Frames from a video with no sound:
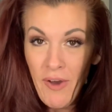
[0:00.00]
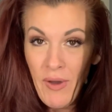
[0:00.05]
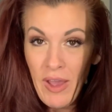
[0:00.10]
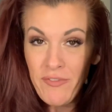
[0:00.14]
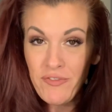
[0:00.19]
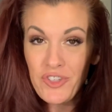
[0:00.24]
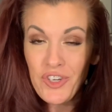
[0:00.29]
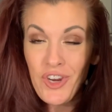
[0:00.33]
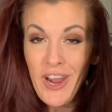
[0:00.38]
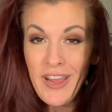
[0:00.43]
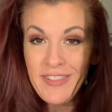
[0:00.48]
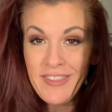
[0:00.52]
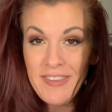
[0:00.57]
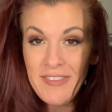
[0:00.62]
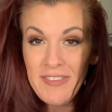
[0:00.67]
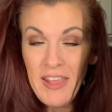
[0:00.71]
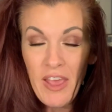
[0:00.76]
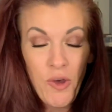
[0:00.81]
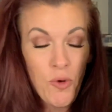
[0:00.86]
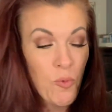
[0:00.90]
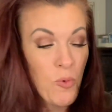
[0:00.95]
I've tried
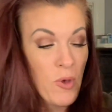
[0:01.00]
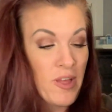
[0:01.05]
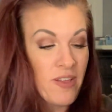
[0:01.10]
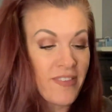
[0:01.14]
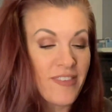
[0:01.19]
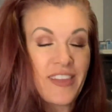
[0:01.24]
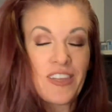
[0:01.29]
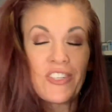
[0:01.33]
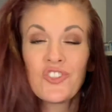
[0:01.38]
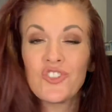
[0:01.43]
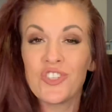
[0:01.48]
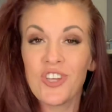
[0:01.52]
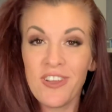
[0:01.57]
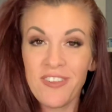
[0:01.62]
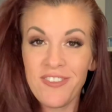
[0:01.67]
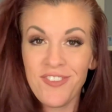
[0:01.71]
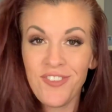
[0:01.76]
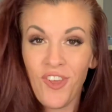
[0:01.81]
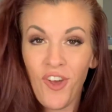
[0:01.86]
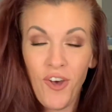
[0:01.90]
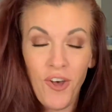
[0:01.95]
this out once and
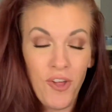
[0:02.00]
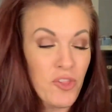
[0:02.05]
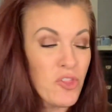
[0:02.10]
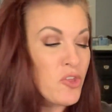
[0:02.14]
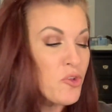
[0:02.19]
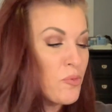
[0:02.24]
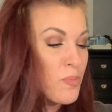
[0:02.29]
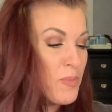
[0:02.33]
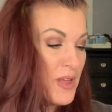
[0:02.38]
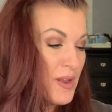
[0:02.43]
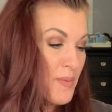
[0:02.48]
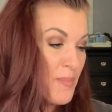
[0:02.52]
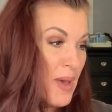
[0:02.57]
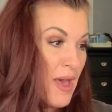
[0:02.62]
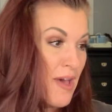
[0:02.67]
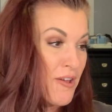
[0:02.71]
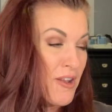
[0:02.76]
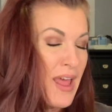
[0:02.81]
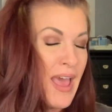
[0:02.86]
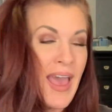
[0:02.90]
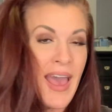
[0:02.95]
just saw a little bit
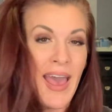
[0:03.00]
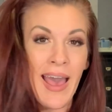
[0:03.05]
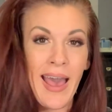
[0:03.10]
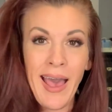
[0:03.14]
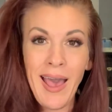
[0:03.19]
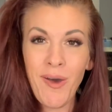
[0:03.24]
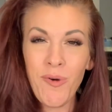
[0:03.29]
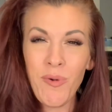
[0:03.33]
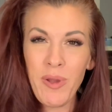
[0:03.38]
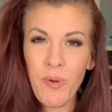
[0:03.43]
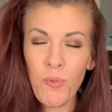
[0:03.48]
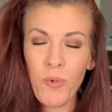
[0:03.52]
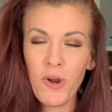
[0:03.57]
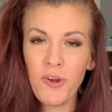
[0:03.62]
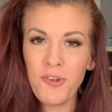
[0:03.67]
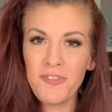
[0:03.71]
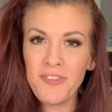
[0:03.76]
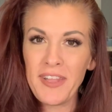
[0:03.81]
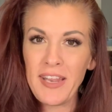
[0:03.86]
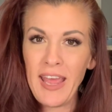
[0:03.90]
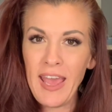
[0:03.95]
about how it
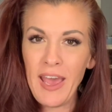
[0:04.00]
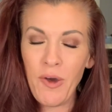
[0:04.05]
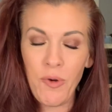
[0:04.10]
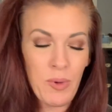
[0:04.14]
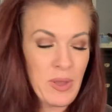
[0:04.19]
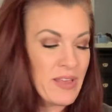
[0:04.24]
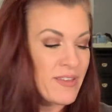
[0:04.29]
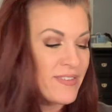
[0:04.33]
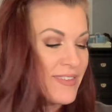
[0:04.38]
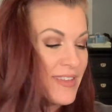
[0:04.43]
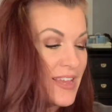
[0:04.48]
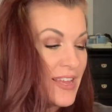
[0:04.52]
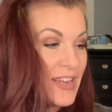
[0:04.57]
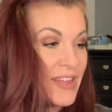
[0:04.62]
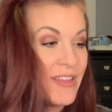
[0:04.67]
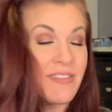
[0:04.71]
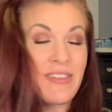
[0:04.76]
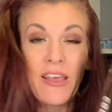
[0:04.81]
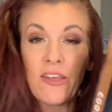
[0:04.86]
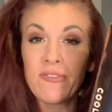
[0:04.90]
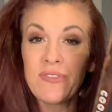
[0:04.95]
works and how easy it is.